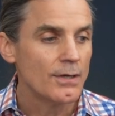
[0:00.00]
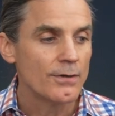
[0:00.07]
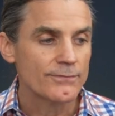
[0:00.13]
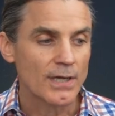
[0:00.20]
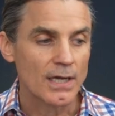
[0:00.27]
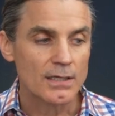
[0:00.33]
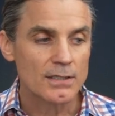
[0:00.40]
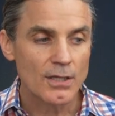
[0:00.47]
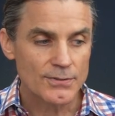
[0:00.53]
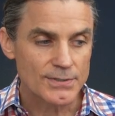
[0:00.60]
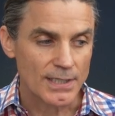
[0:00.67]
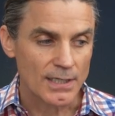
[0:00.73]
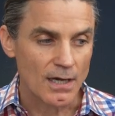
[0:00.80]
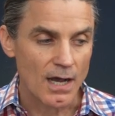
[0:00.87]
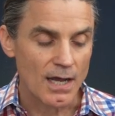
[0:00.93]
We've got
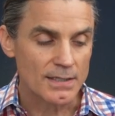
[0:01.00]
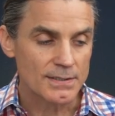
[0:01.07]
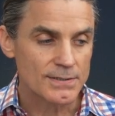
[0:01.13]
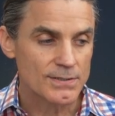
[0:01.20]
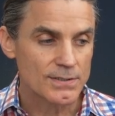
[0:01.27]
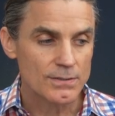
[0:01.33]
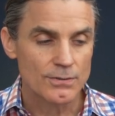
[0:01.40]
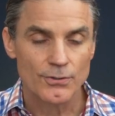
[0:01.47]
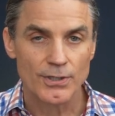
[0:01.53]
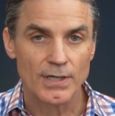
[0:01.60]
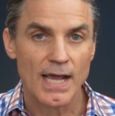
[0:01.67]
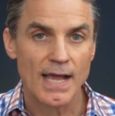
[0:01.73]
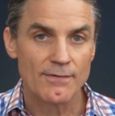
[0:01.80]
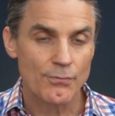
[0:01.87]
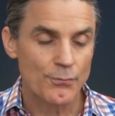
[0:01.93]
closing costs. You're going
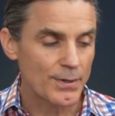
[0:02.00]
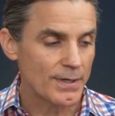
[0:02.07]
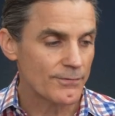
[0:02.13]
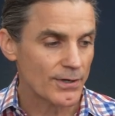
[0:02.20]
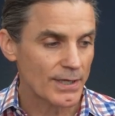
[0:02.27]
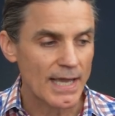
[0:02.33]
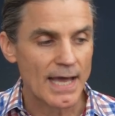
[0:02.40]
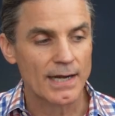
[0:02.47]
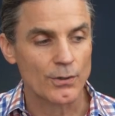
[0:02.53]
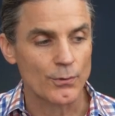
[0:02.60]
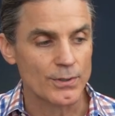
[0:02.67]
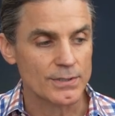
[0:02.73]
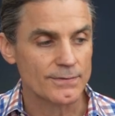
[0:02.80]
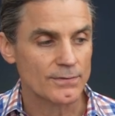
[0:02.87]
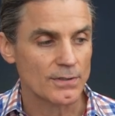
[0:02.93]
to have three different
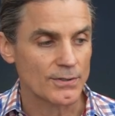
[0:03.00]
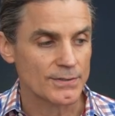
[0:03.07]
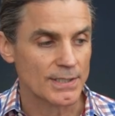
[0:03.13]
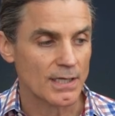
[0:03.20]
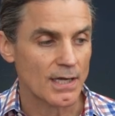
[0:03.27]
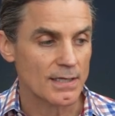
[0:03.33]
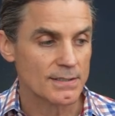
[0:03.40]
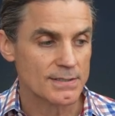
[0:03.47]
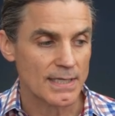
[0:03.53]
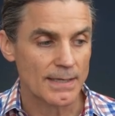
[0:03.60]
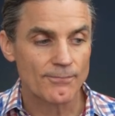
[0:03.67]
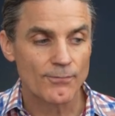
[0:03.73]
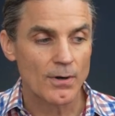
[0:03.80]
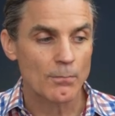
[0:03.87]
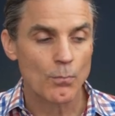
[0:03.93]
categories of closing costs. The
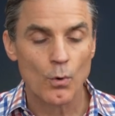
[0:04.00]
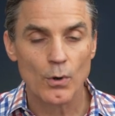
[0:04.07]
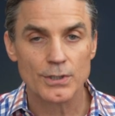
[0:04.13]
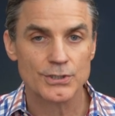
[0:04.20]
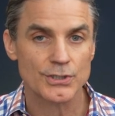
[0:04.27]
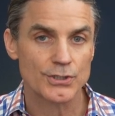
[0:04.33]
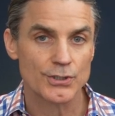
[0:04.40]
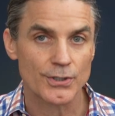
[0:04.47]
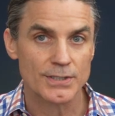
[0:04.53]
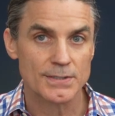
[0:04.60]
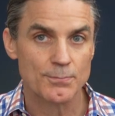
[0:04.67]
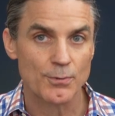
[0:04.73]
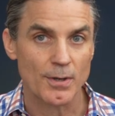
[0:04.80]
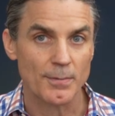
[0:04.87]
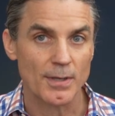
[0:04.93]
upfront mortgage insurance
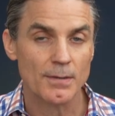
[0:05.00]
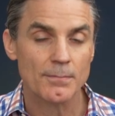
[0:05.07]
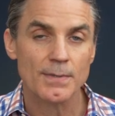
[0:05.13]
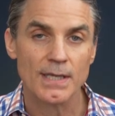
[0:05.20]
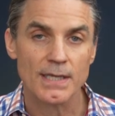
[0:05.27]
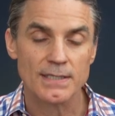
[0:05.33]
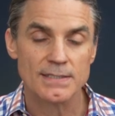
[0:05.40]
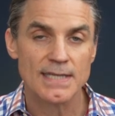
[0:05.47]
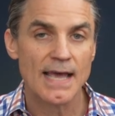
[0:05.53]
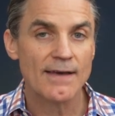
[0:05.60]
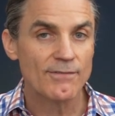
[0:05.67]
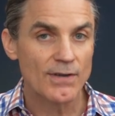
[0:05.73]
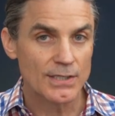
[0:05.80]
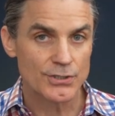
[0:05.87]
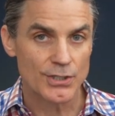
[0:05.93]
premium is
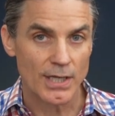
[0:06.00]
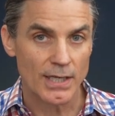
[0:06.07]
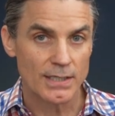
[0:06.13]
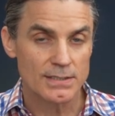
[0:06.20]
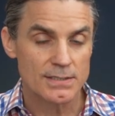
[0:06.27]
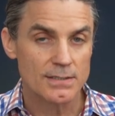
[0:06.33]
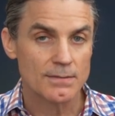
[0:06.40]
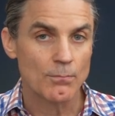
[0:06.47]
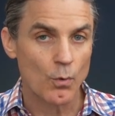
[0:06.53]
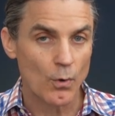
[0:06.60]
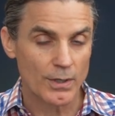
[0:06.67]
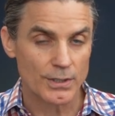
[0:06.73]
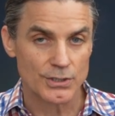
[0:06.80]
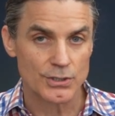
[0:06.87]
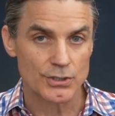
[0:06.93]
FHA's
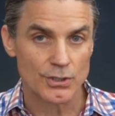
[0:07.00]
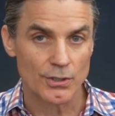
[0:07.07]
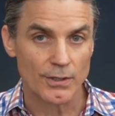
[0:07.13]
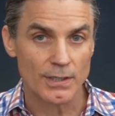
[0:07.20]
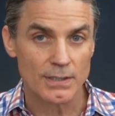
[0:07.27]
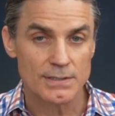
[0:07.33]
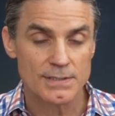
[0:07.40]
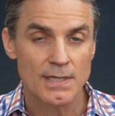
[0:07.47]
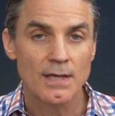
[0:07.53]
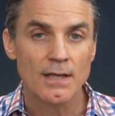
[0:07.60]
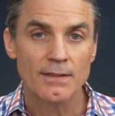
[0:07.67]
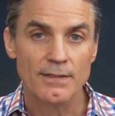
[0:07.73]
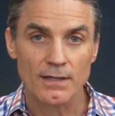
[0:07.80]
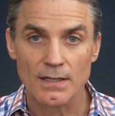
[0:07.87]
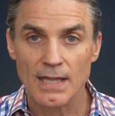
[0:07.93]
mortgage insurance
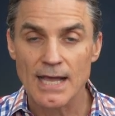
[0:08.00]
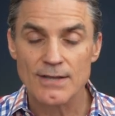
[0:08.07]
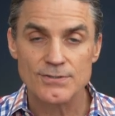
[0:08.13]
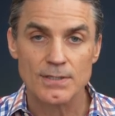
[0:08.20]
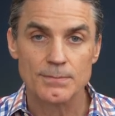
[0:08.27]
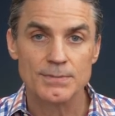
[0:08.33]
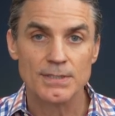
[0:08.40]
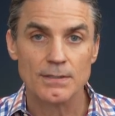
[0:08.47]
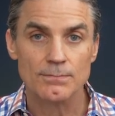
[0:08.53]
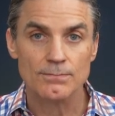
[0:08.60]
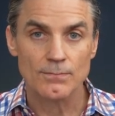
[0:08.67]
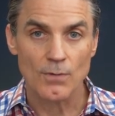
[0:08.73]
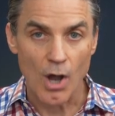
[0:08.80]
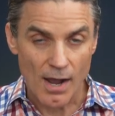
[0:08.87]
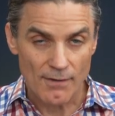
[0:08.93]
that allows them to
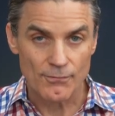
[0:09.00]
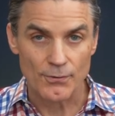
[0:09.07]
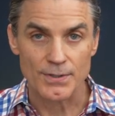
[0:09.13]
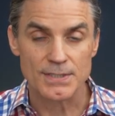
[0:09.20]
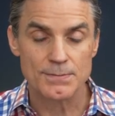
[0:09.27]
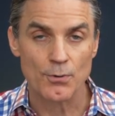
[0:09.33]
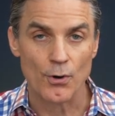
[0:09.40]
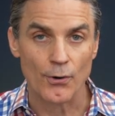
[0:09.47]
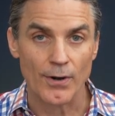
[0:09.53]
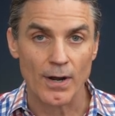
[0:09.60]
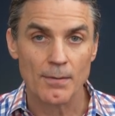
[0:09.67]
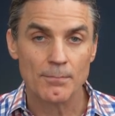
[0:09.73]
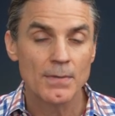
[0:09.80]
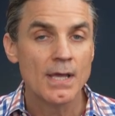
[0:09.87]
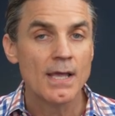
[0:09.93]
offer this
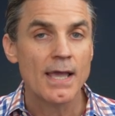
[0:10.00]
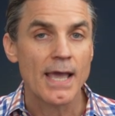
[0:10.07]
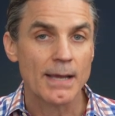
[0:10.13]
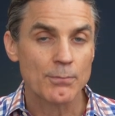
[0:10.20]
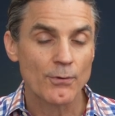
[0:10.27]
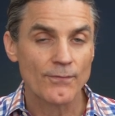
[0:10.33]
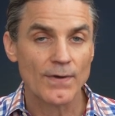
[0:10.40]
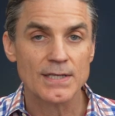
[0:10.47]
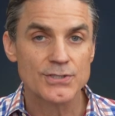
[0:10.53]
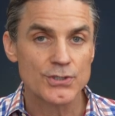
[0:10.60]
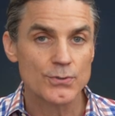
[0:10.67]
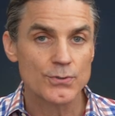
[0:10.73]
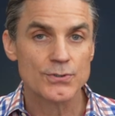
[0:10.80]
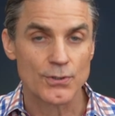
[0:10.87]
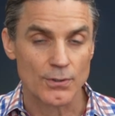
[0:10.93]
program and provides
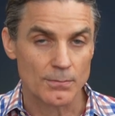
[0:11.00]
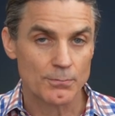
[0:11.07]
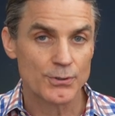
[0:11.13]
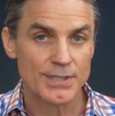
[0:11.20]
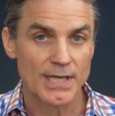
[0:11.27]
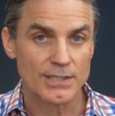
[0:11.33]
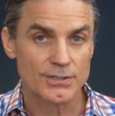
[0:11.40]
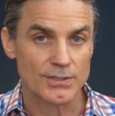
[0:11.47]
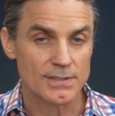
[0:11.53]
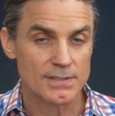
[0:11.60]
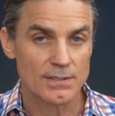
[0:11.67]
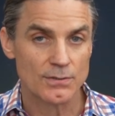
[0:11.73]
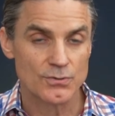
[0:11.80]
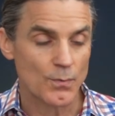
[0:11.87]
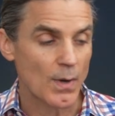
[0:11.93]
you certain protections
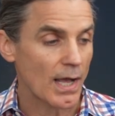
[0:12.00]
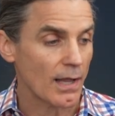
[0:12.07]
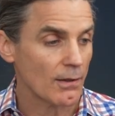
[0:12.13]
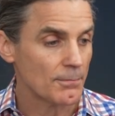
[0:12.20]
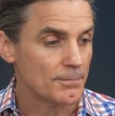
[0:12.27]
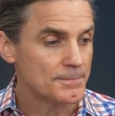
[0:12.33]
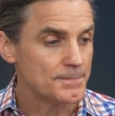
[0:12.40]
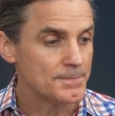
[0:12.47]
as well.